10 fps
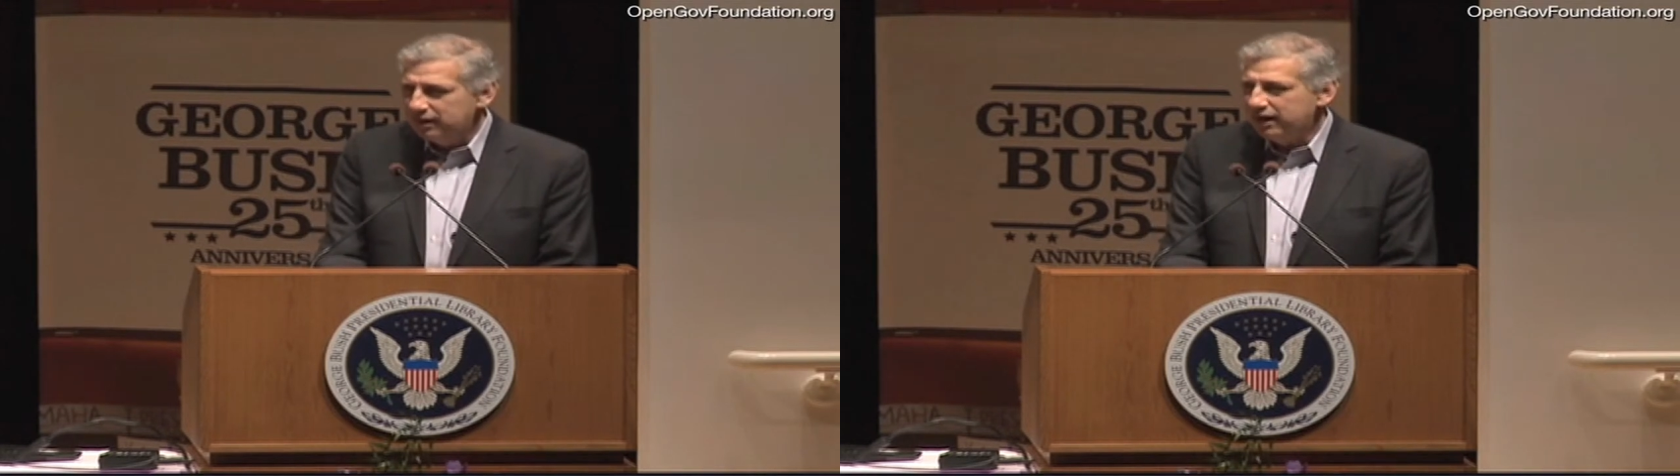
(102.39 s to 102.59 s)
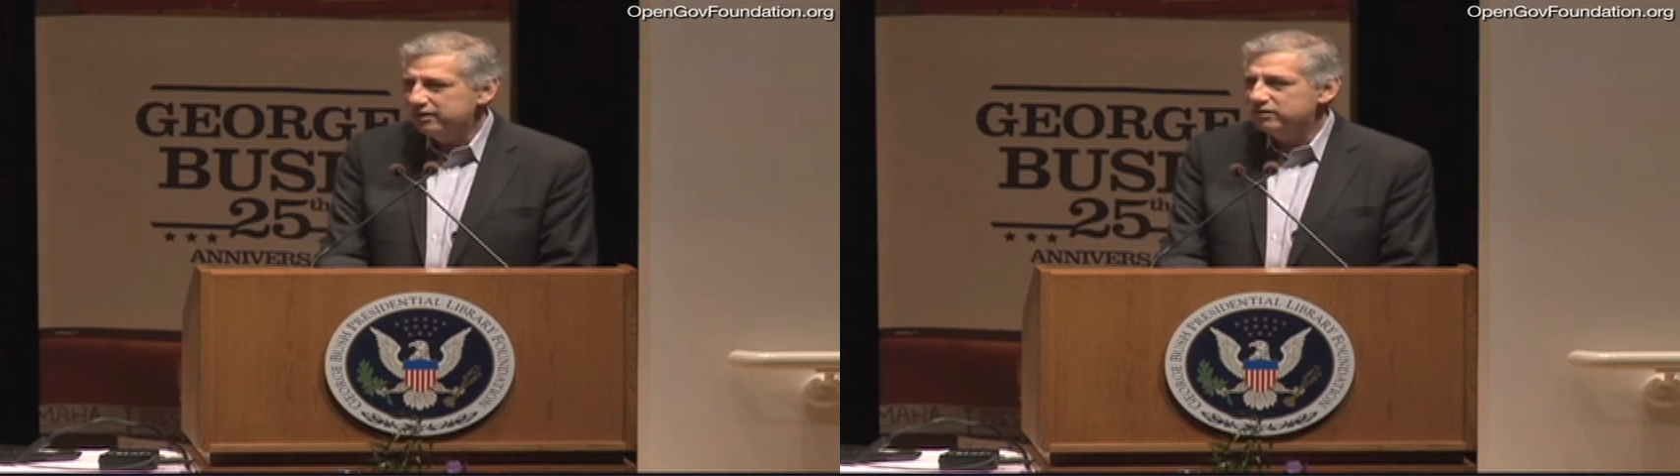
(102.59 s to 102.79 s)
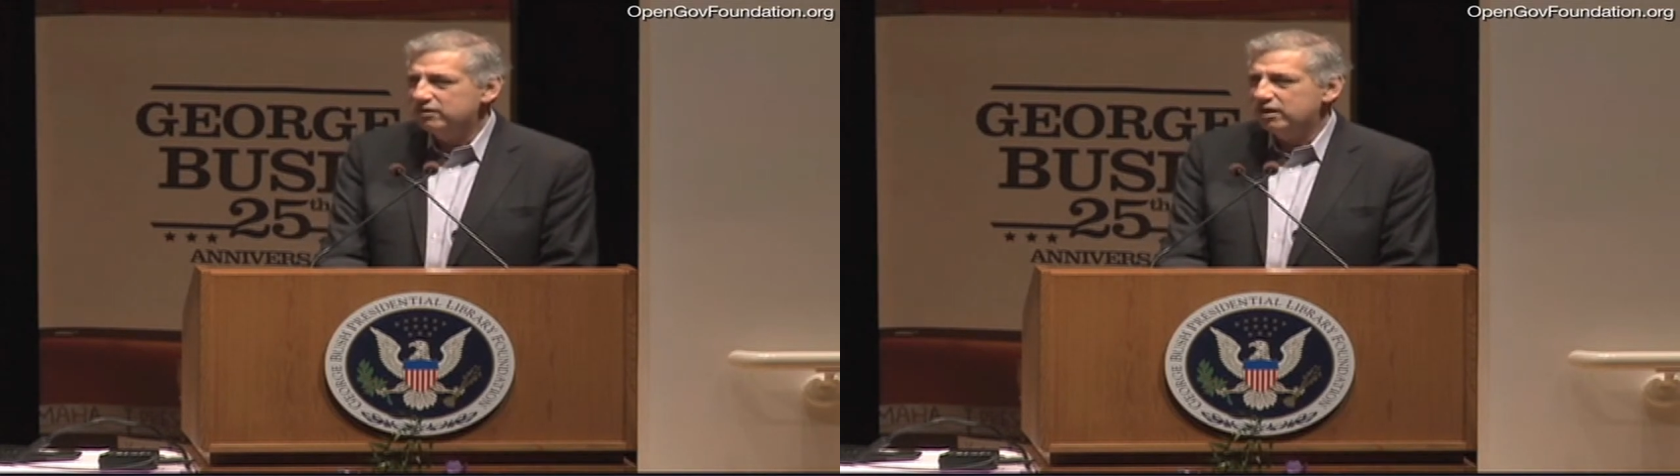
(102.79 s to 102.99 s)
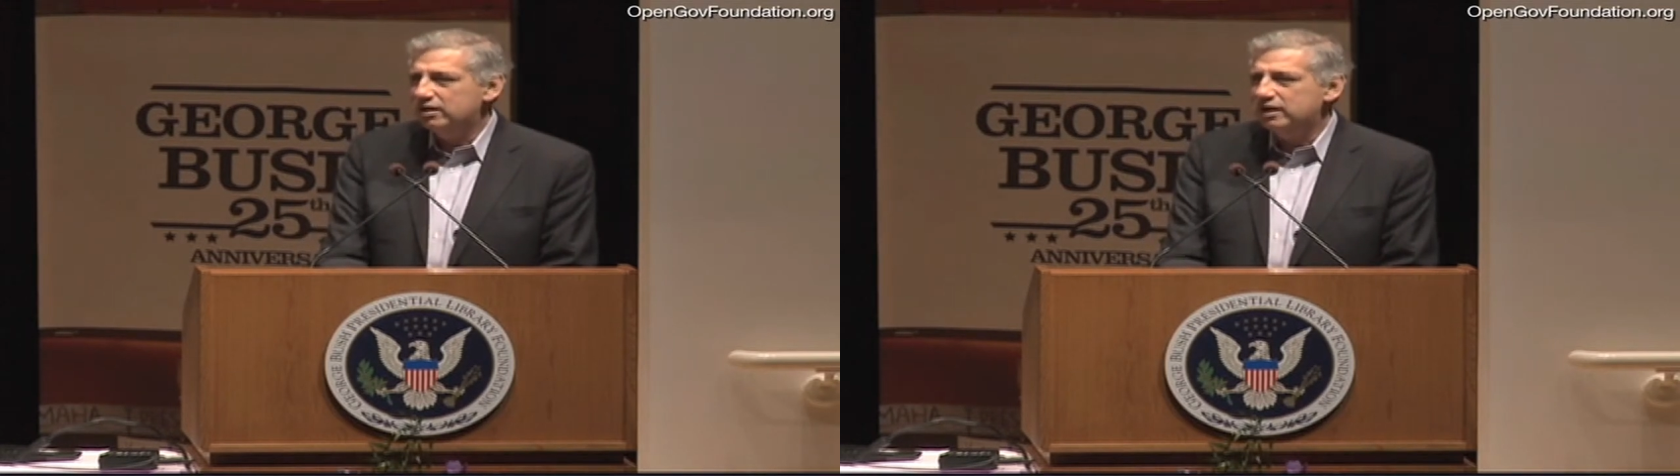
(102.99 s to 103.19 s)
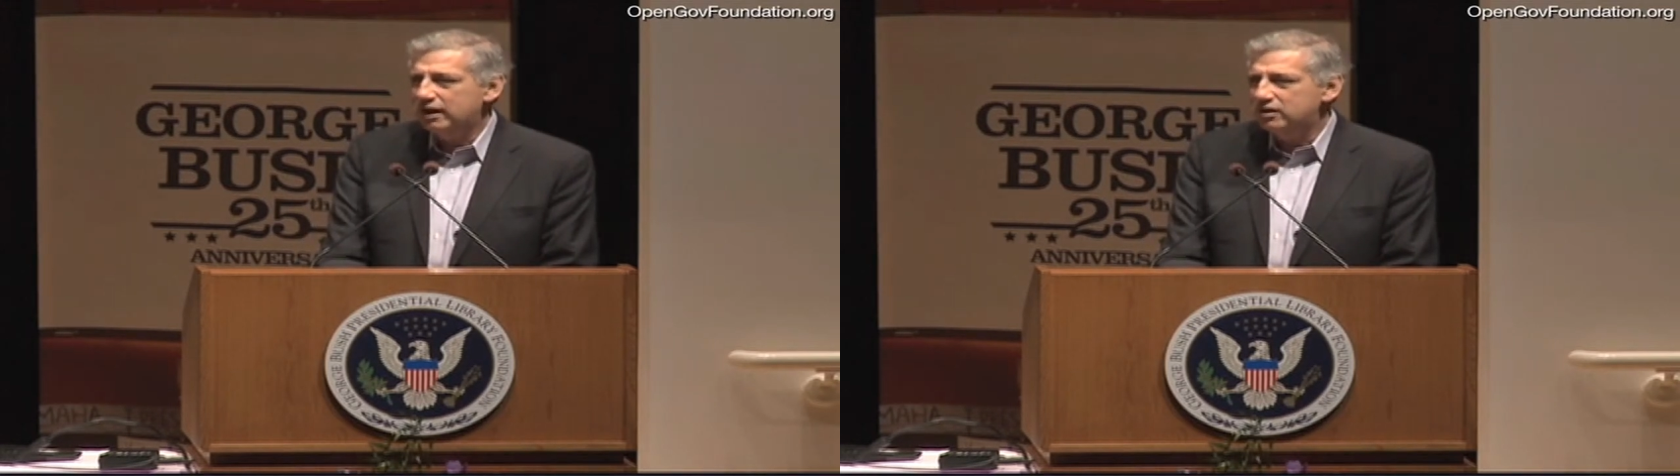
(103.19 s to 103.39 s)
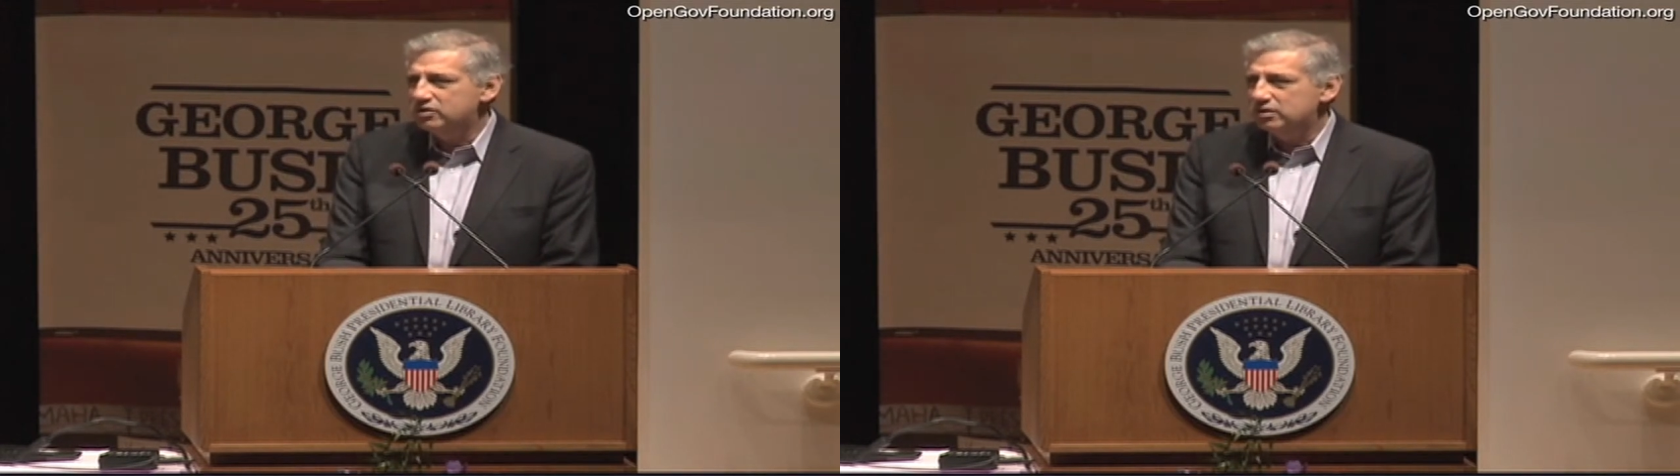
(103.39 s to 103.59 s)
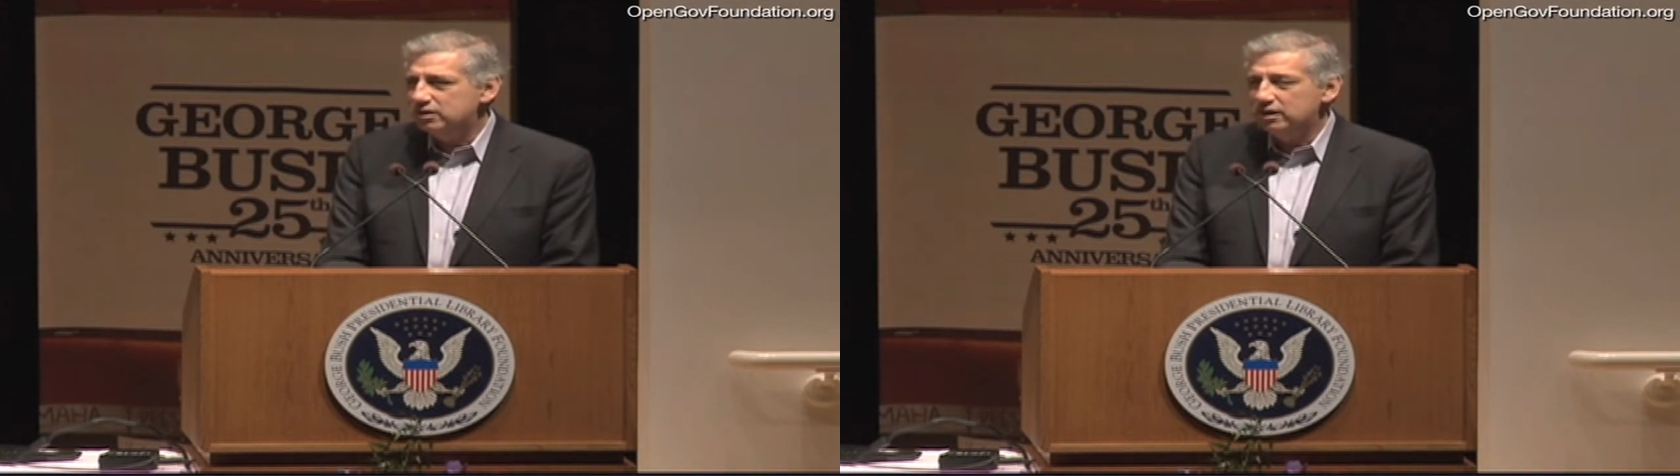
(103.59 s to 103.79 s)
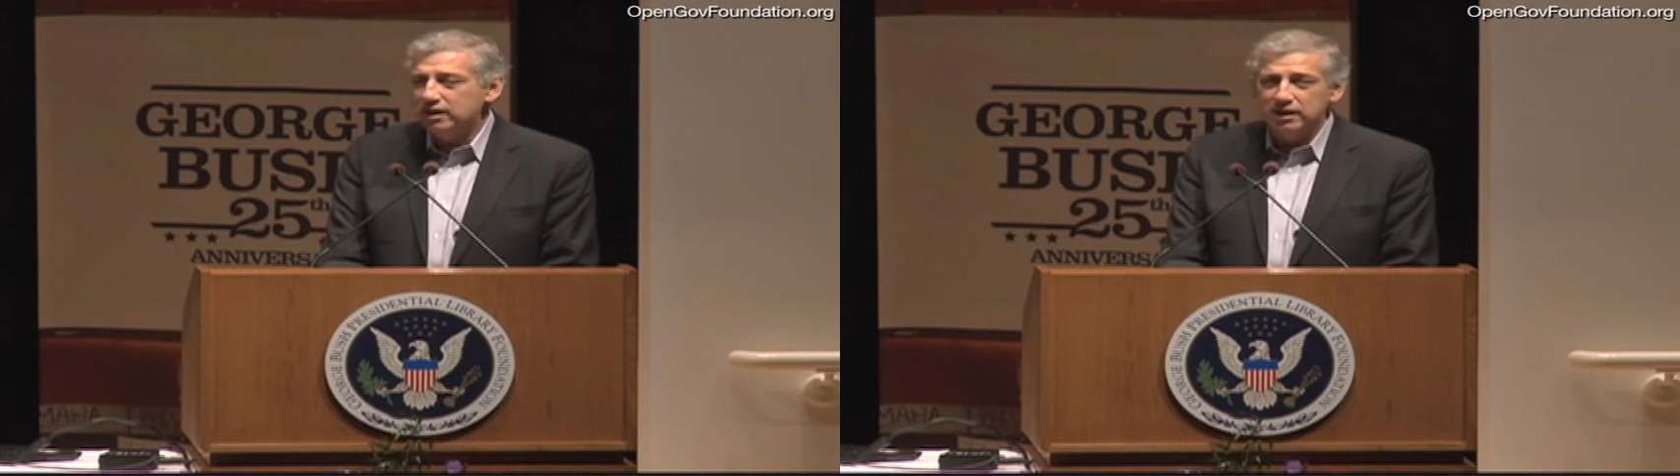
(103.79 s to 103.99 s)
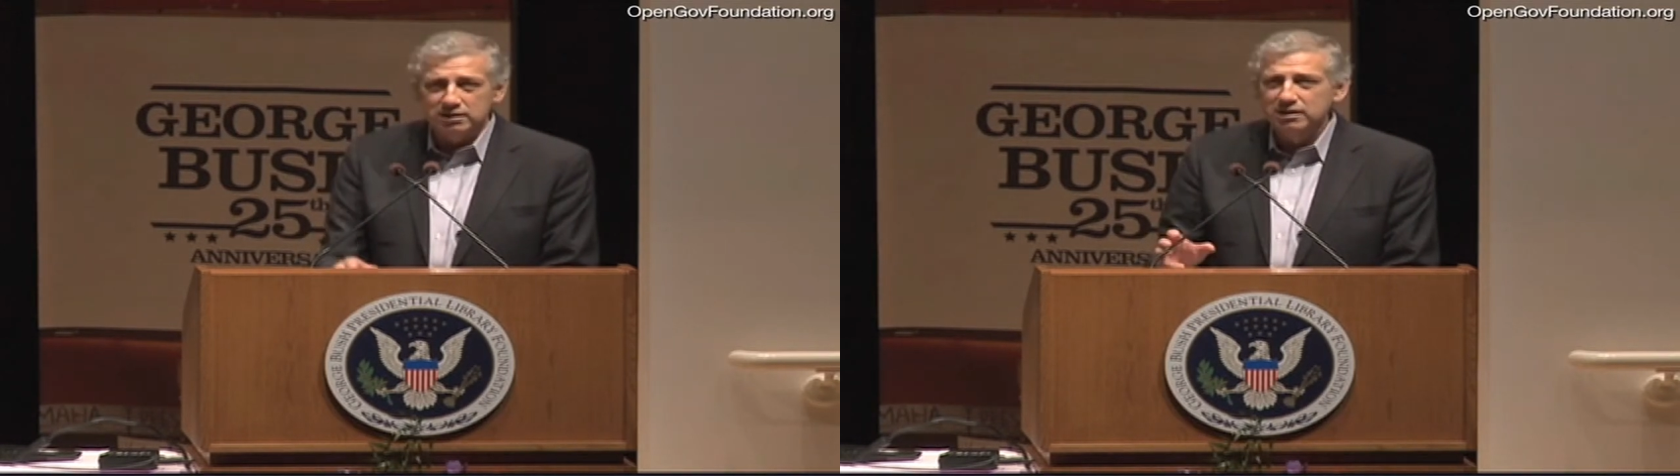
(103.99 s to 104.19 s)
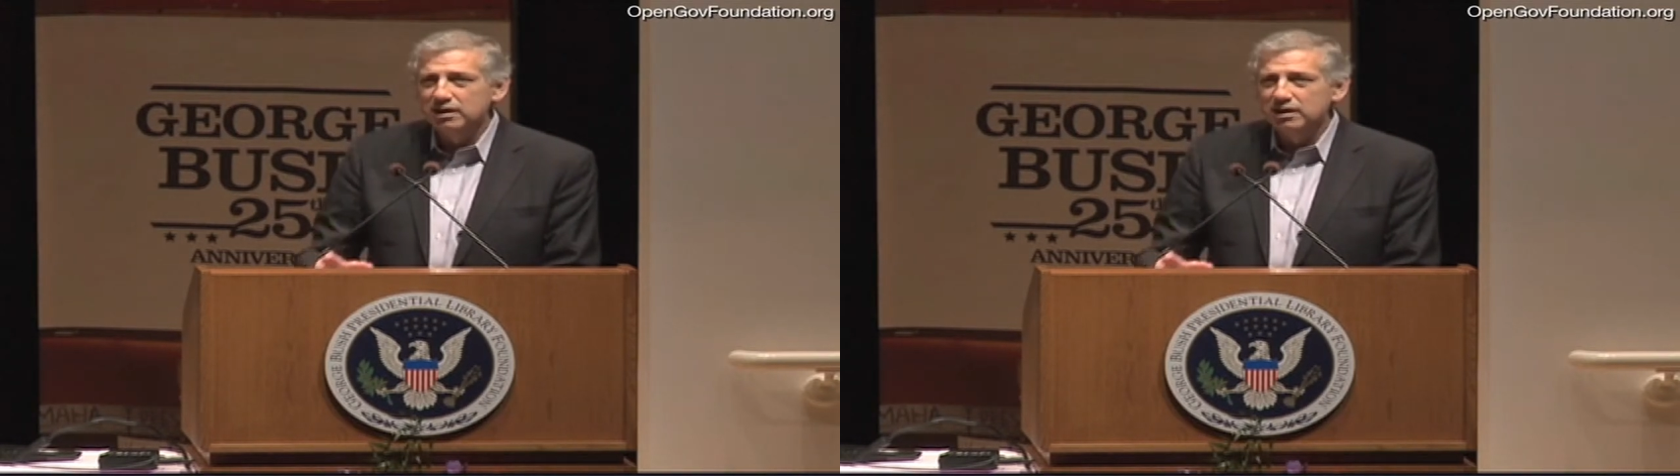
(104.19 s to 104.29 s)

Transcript: and his dedication and